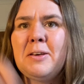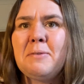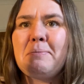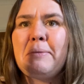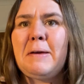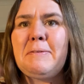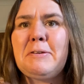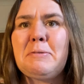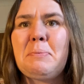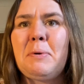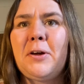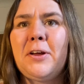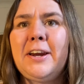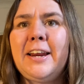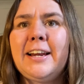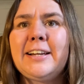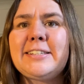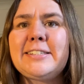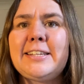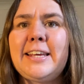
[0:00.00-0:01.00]
maybe put a
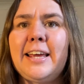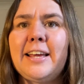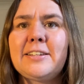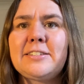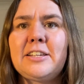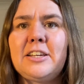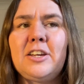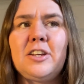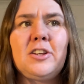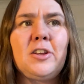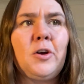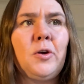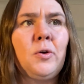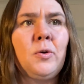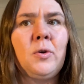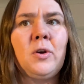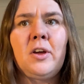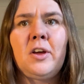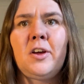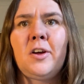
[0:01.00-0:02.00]
little tick so you
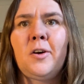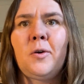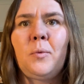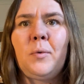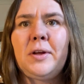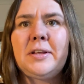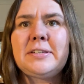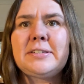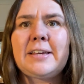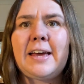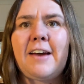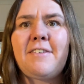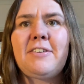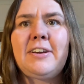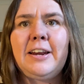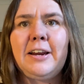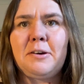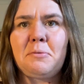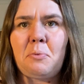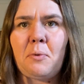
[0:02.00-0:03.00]
know when to have a
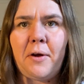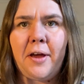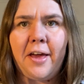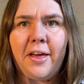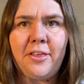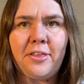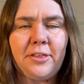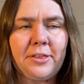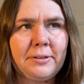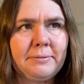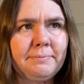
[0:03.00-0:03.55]
little breath.